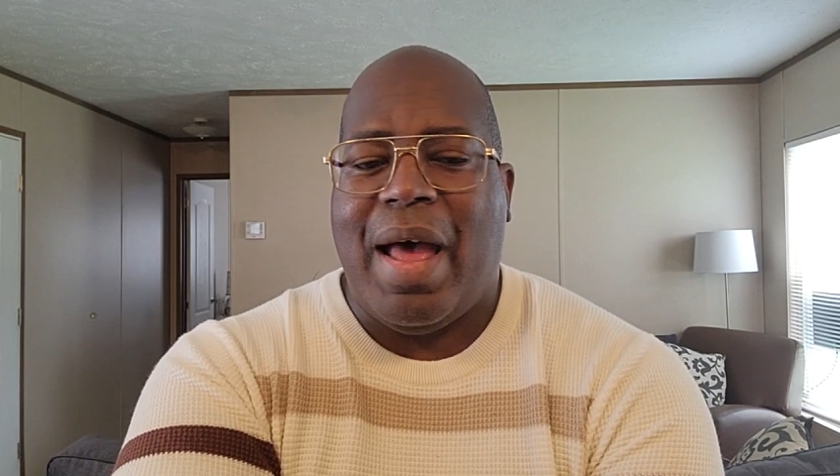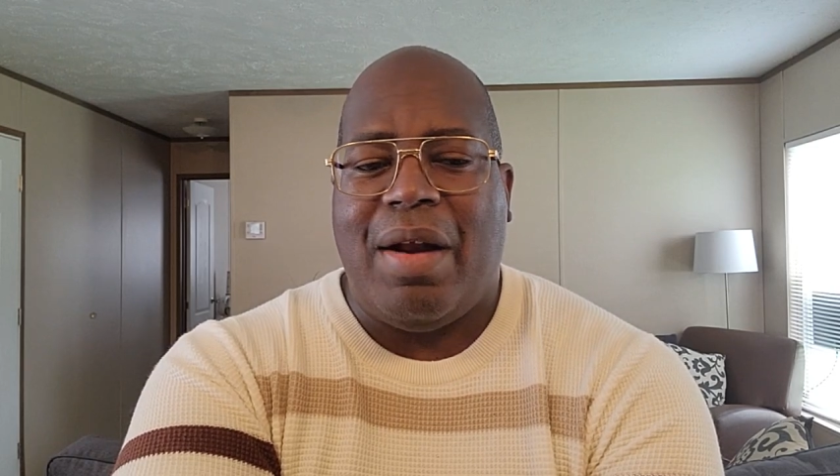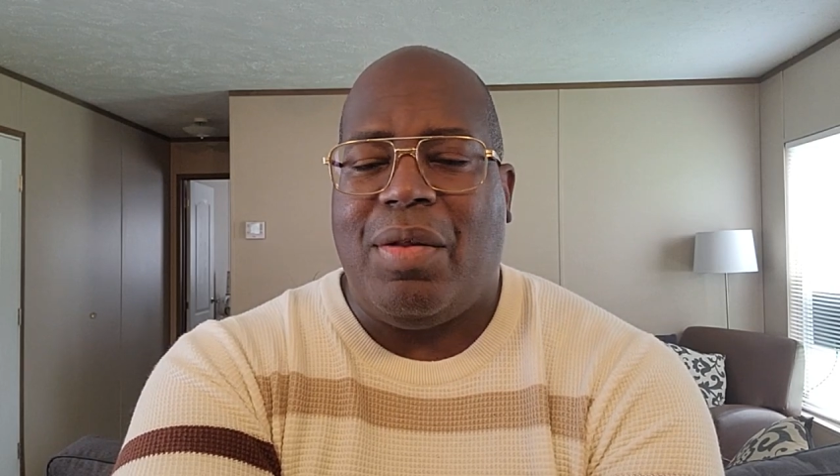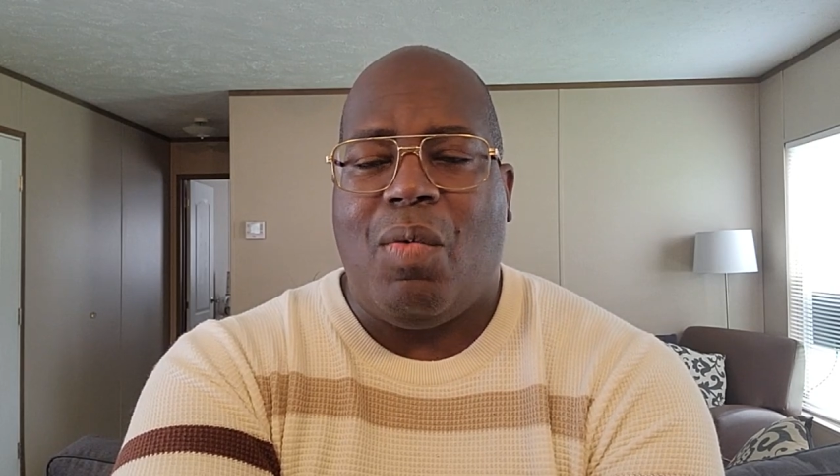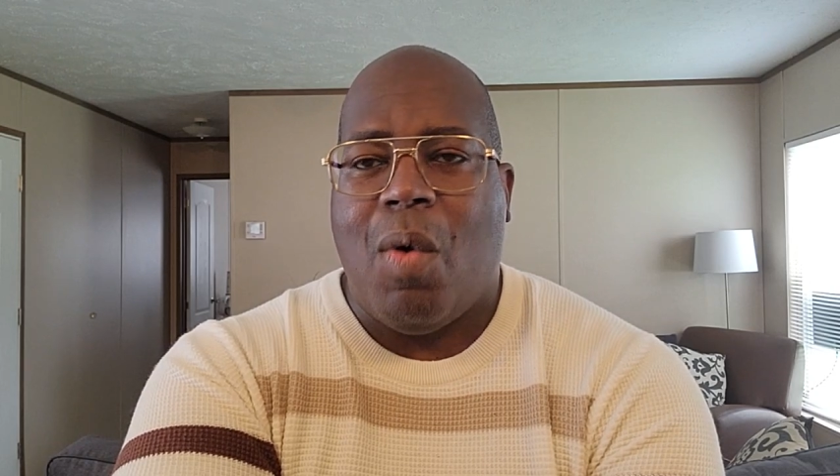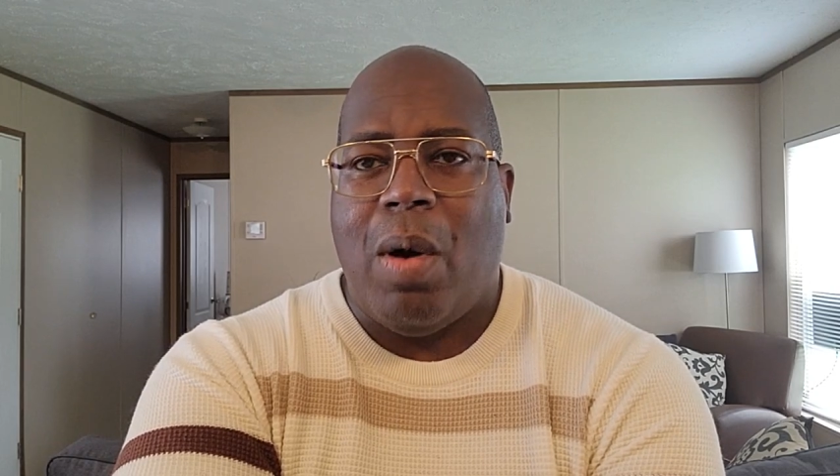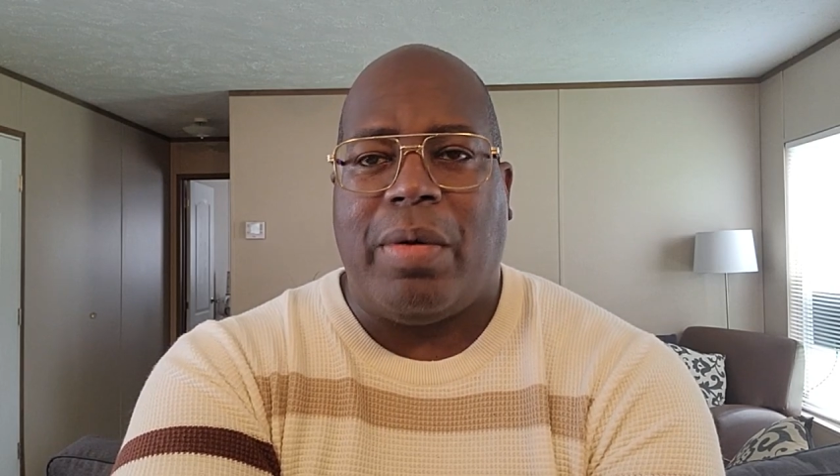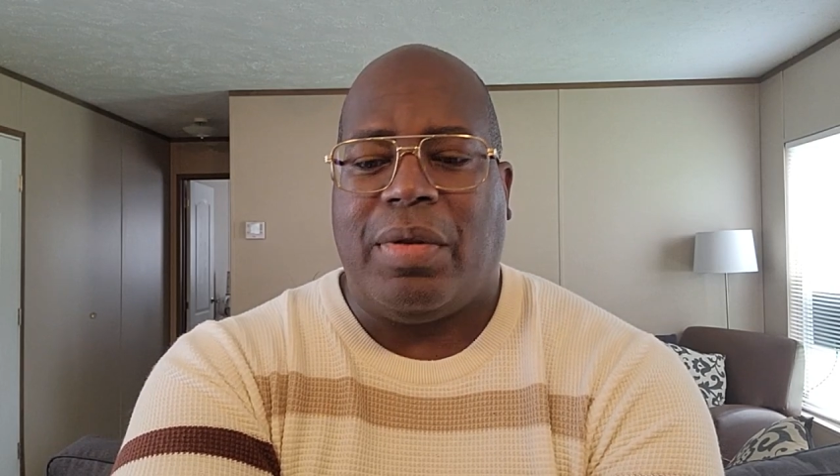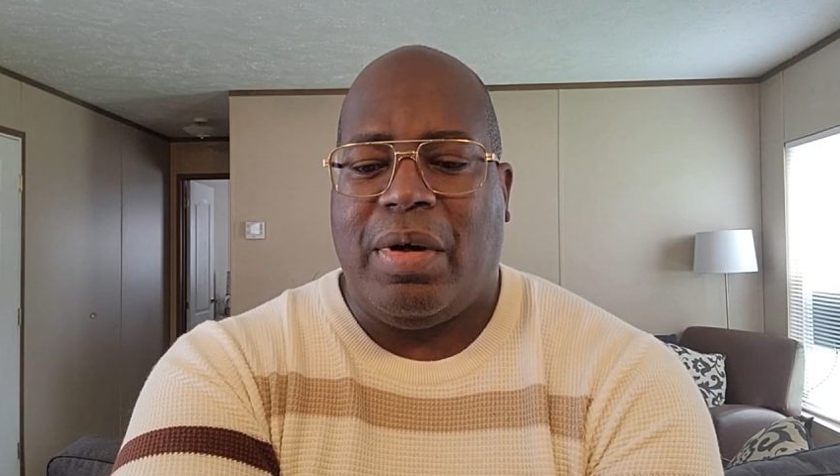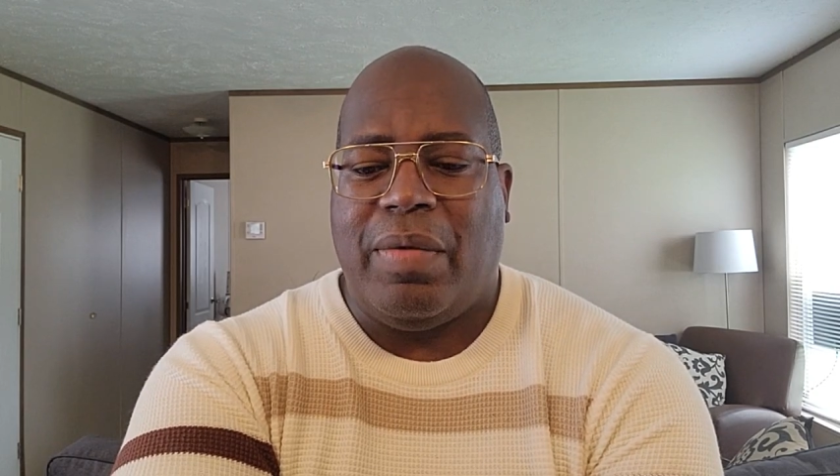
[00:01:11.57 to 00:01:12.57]
out of the
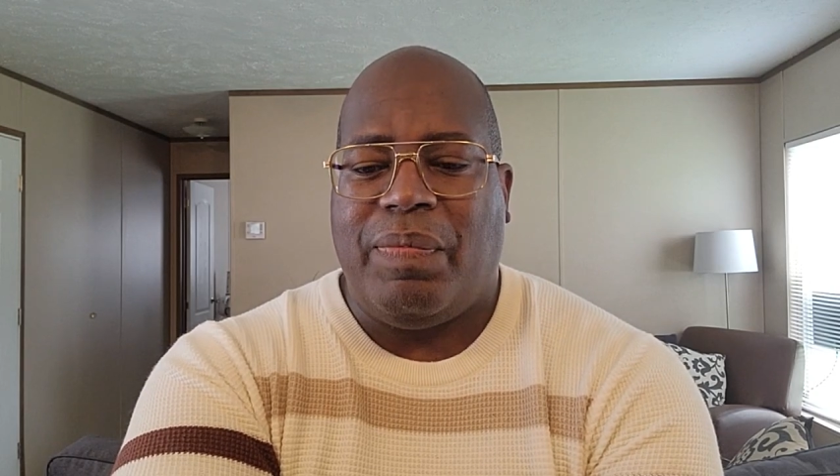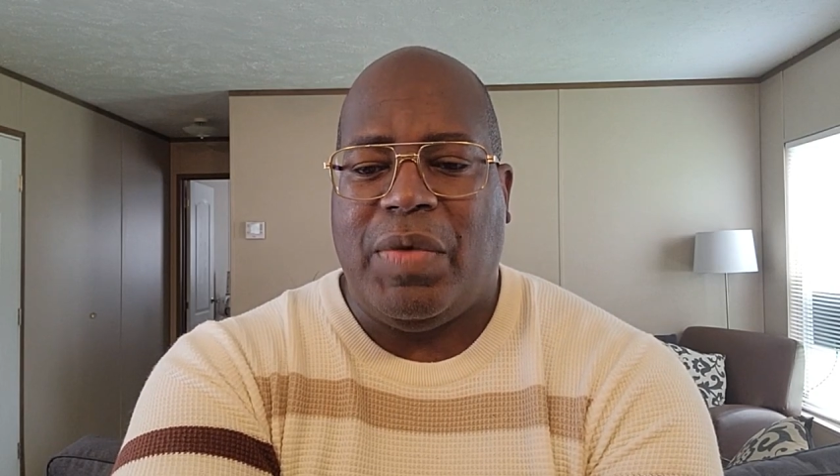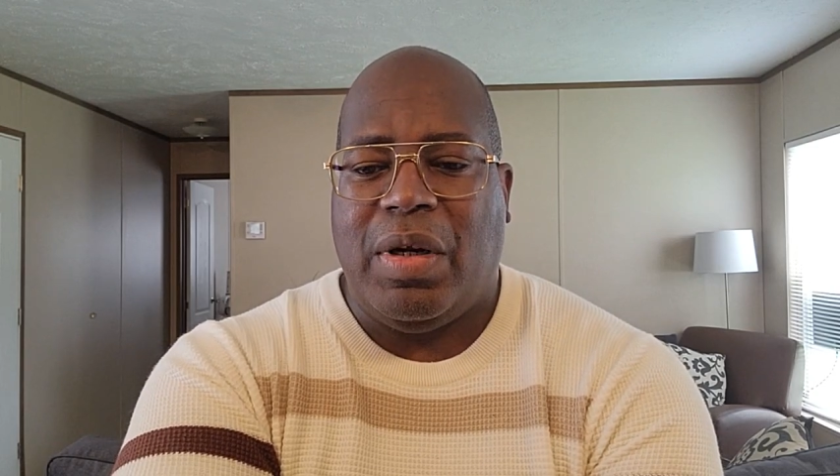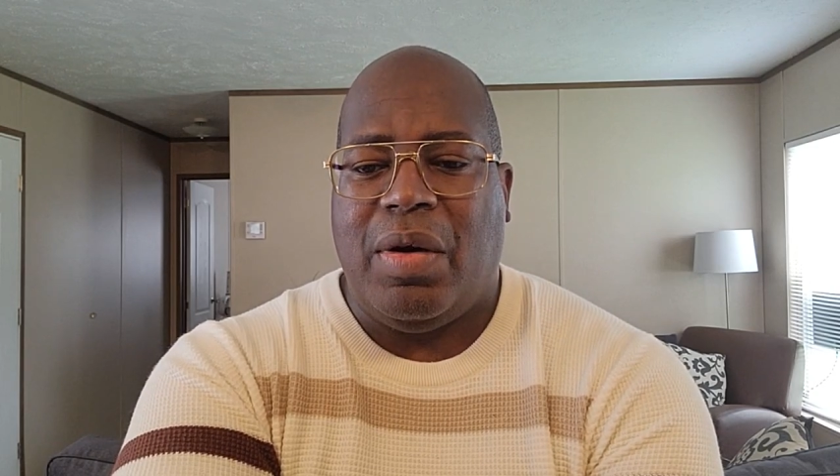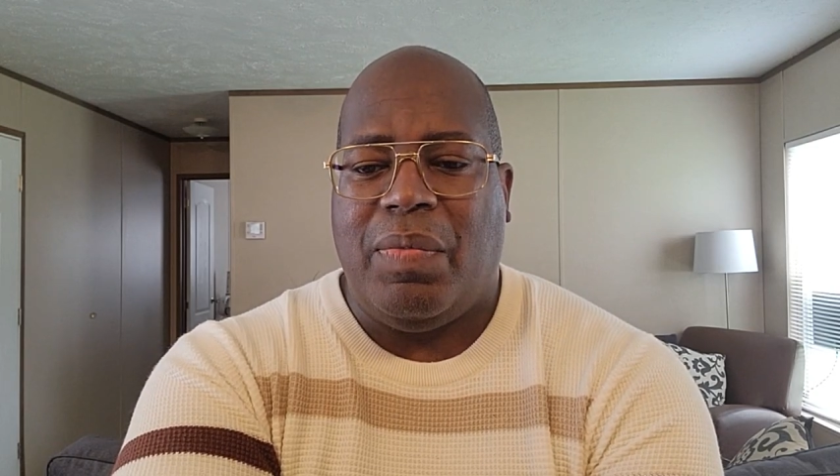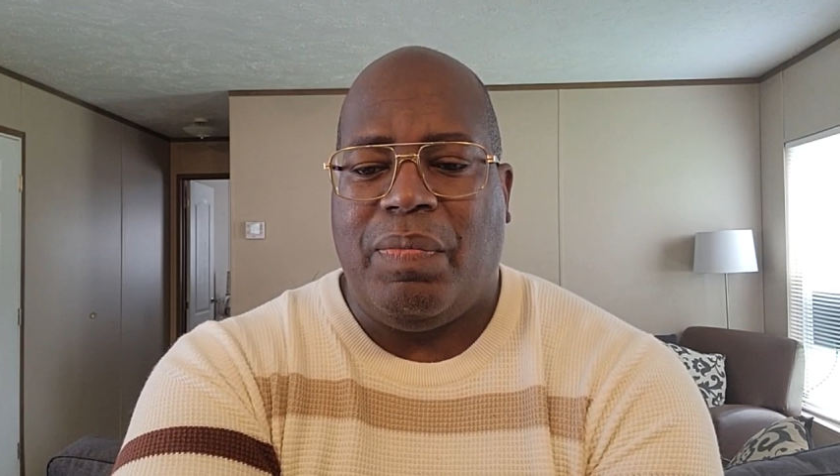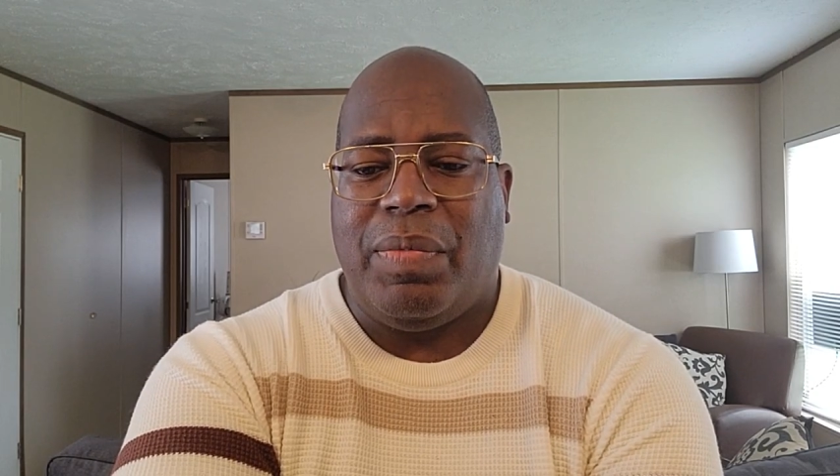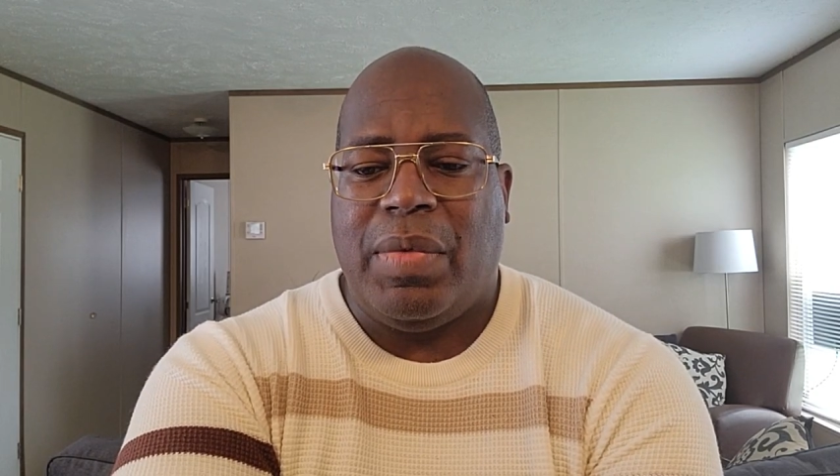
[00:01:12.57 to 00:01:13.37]
water there, you know.